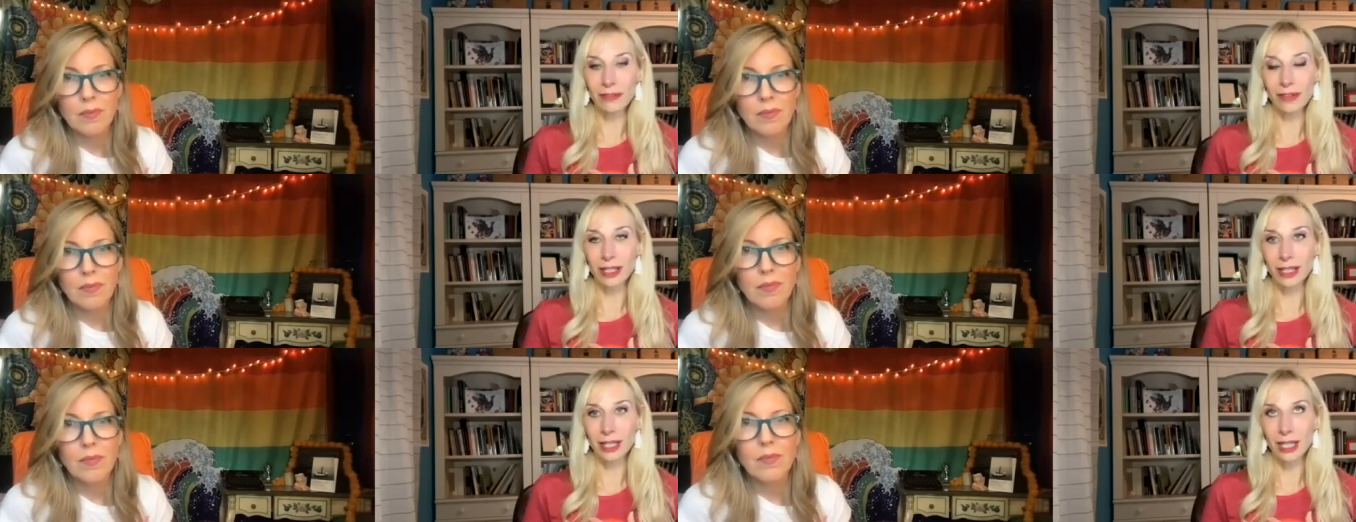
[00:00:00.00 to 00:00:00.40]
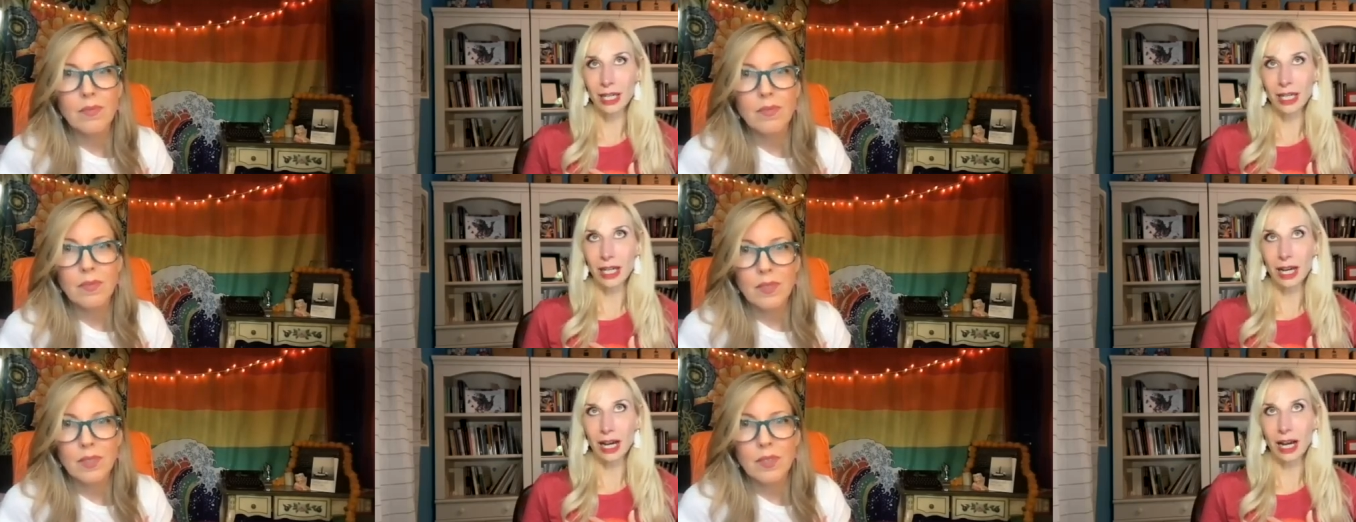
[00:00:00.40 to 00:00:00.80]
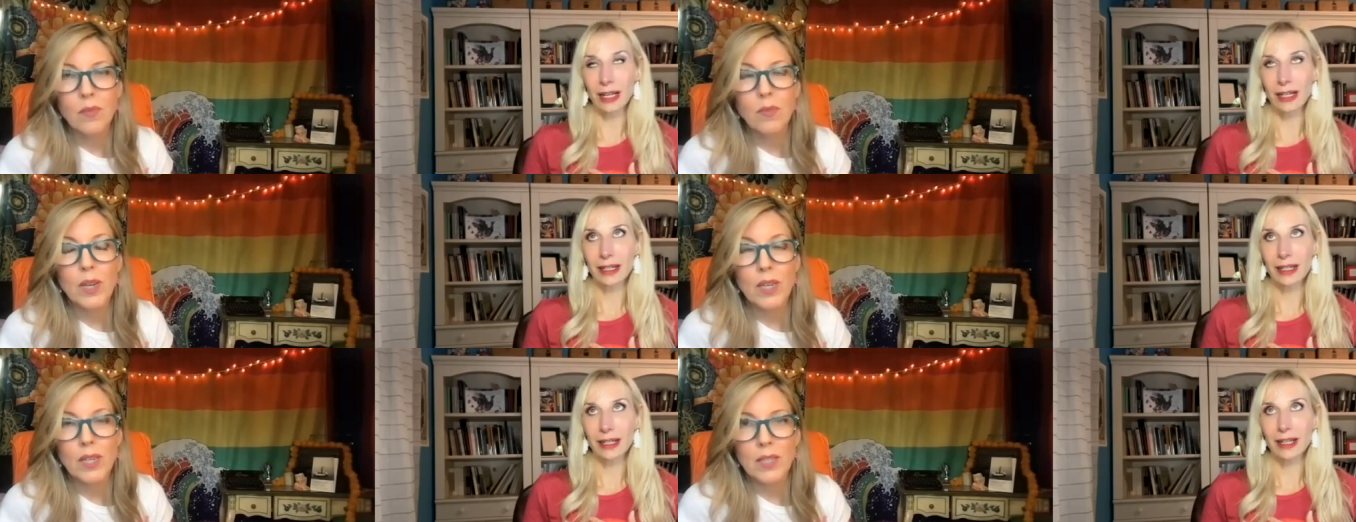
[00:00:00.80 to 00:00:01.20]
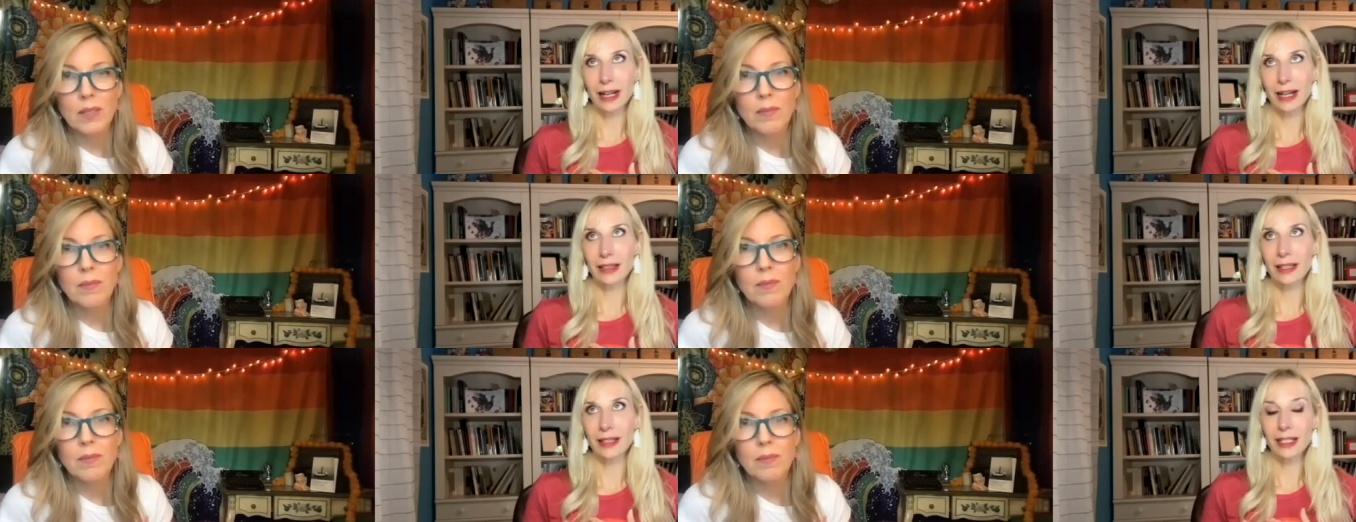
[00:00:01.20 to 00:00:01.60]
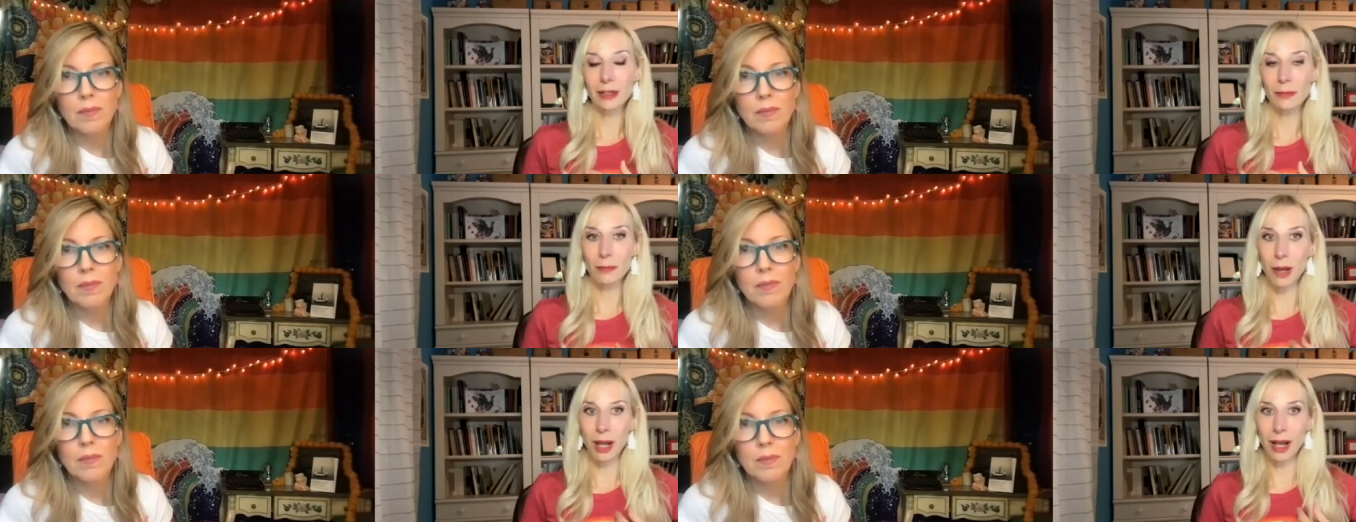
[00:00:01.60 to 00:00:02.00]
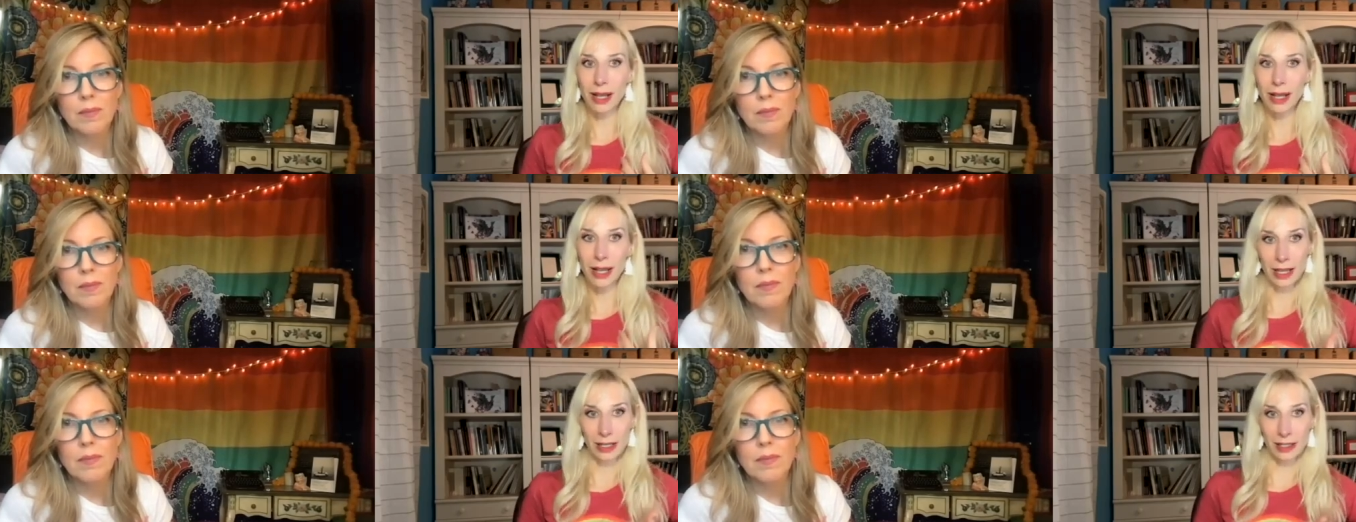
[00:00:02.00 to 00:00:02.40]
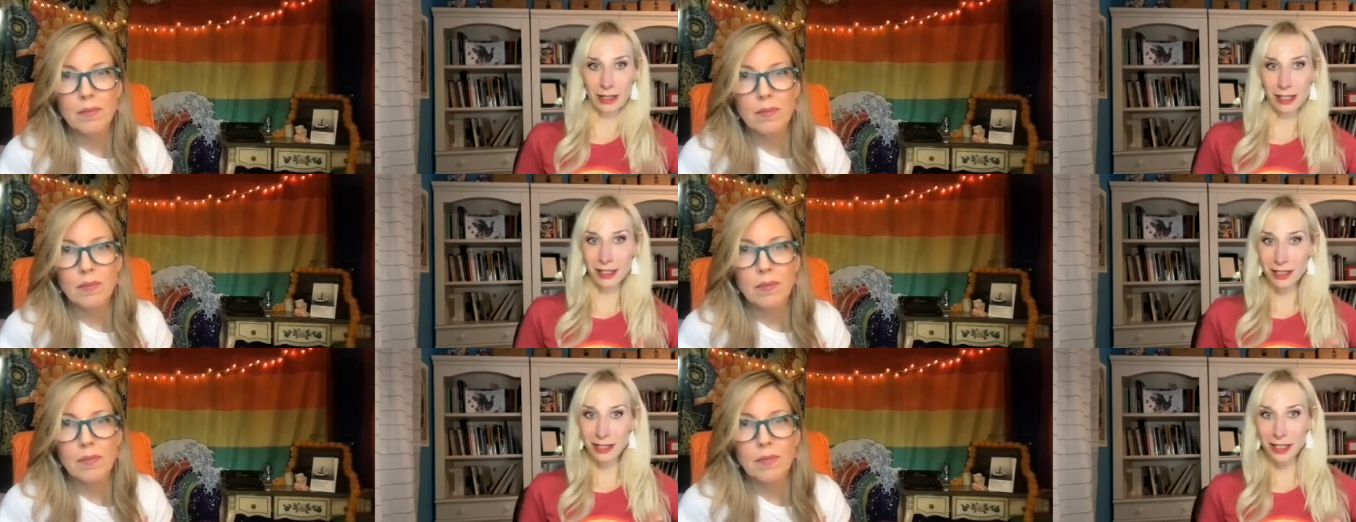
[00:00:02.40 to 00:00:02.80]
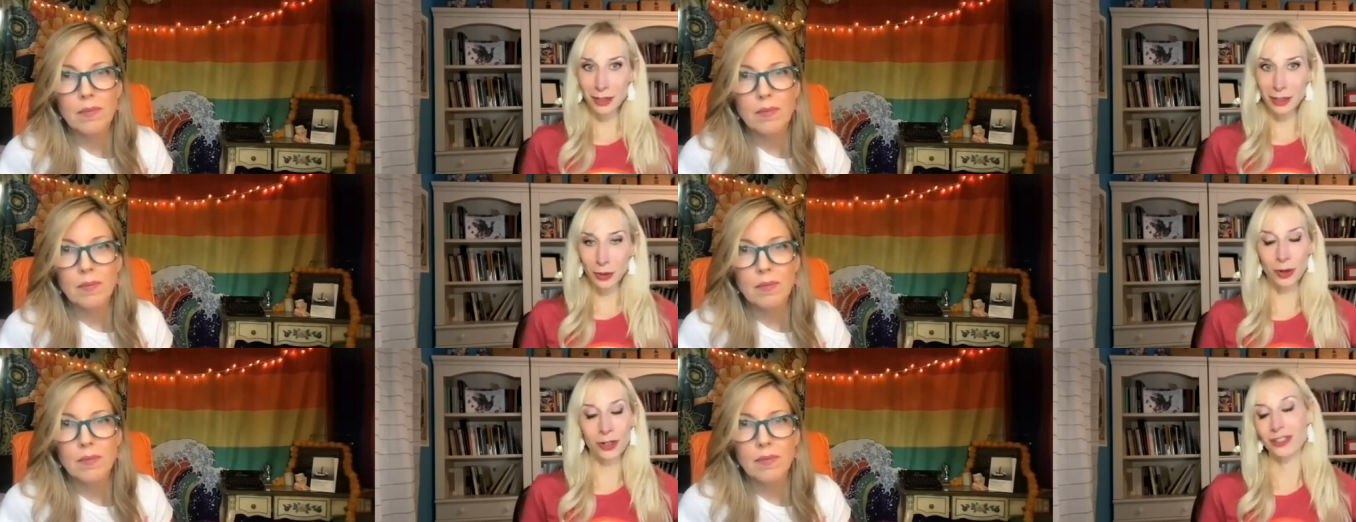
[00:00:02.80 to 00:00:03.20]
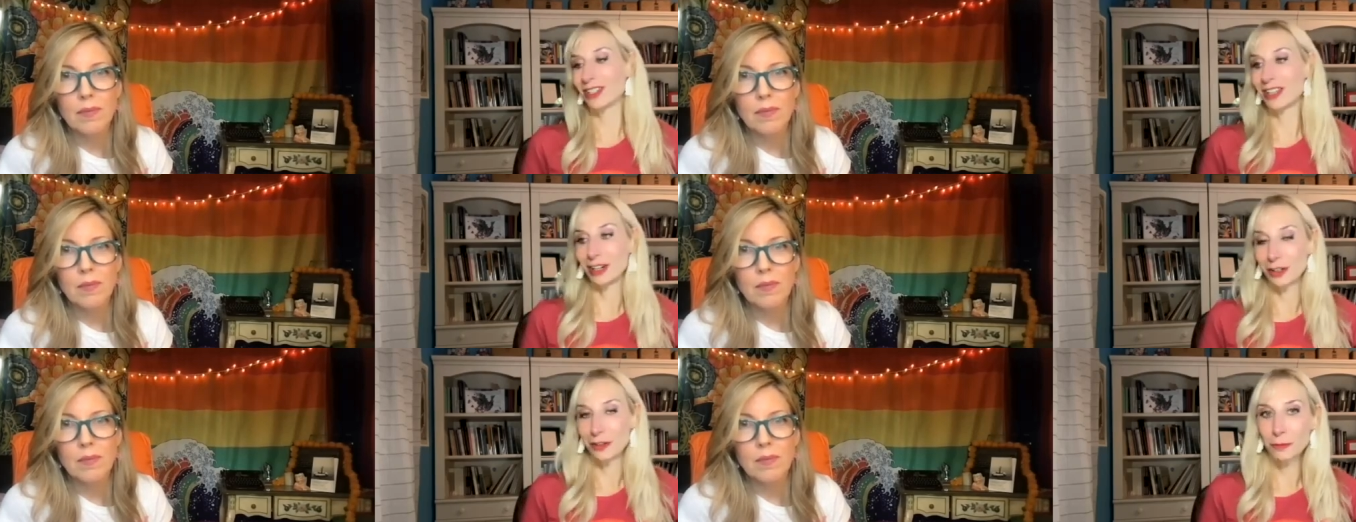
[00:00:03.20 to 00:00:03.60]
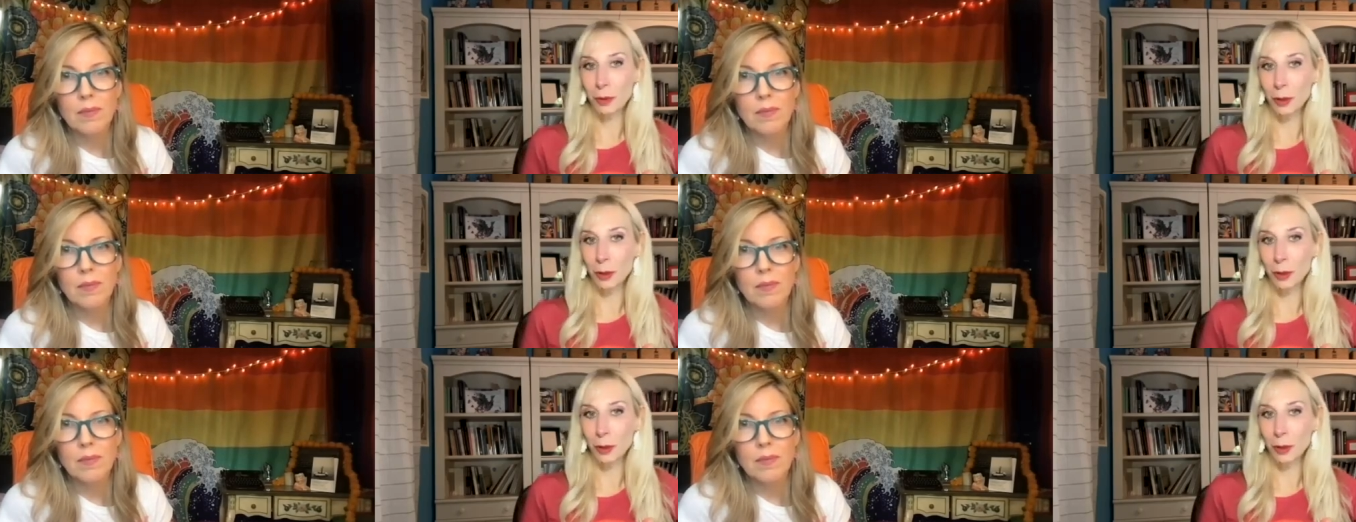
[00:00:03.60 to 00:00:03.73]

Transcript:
Speaker 1: Like I, I think my hesitancy towards narrative